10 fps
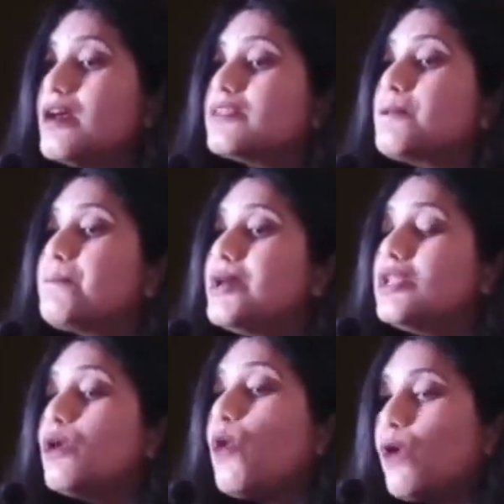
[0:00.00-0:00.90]
The bill
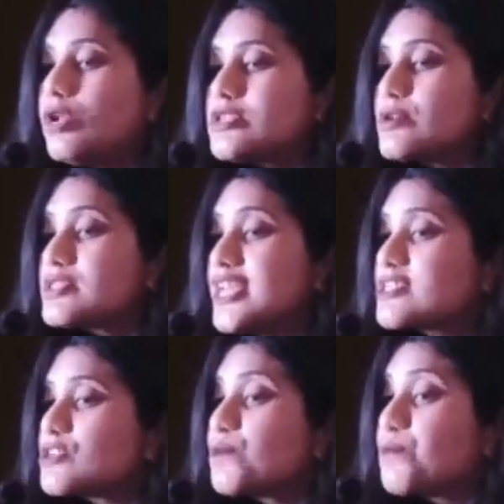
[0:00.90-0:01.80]
also
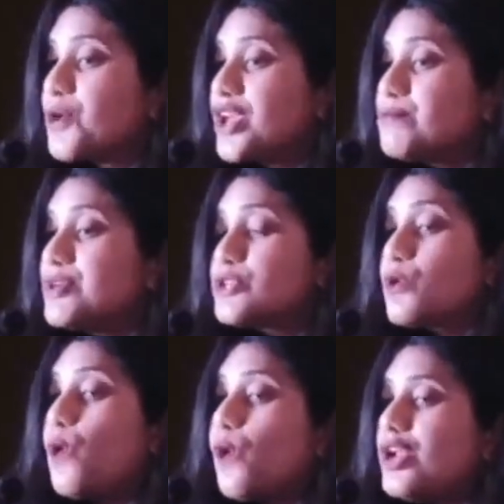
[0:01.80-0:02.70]
seeks to prohibit
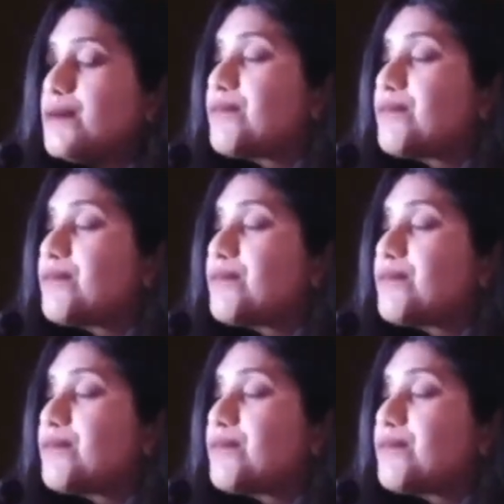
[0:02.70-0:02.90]
all